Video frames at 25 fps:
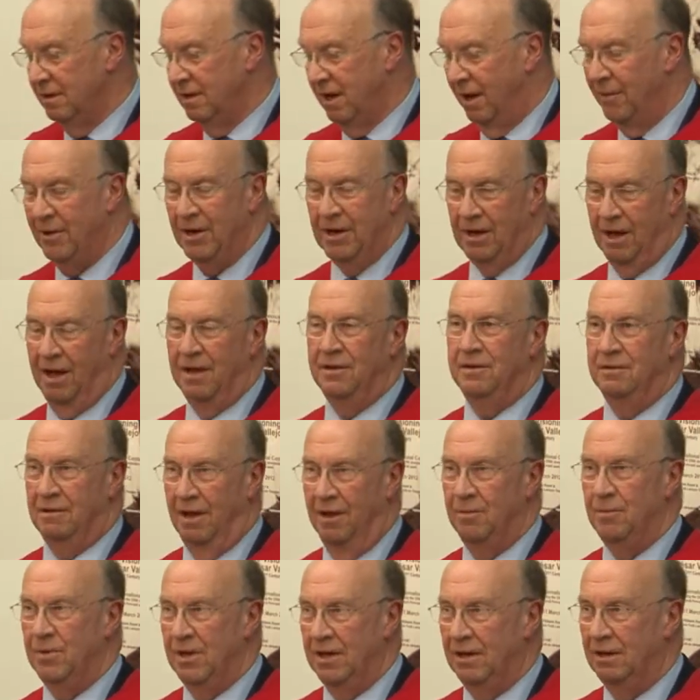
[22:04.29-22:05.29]
I mean,
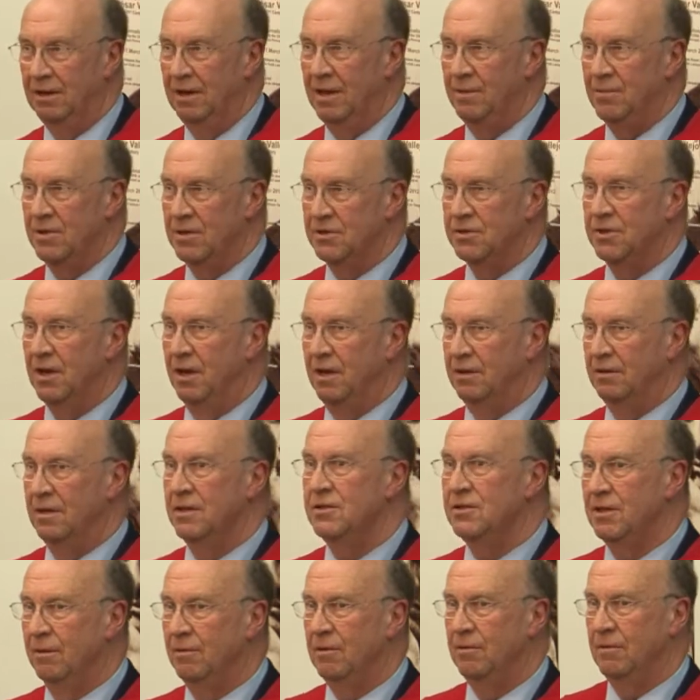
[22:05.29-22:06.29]
I'm being glib in saying
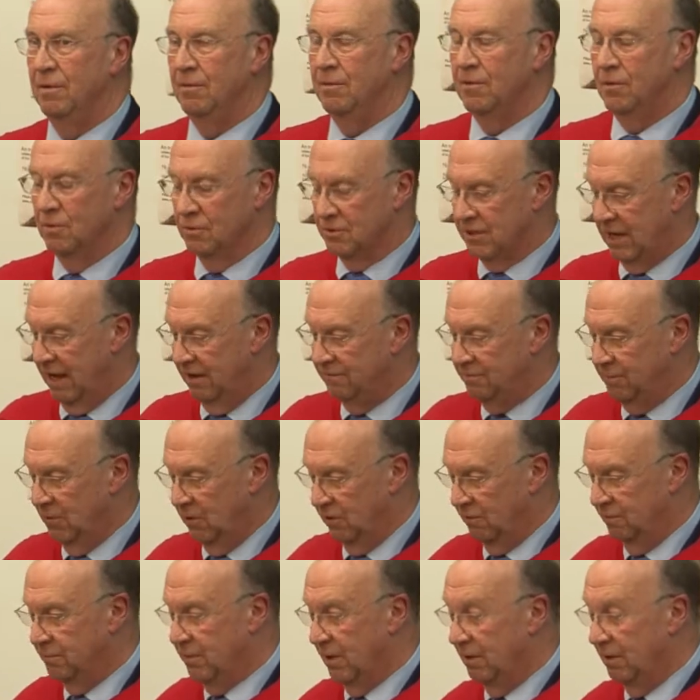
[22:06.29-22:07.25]
this, some of them of course have moved,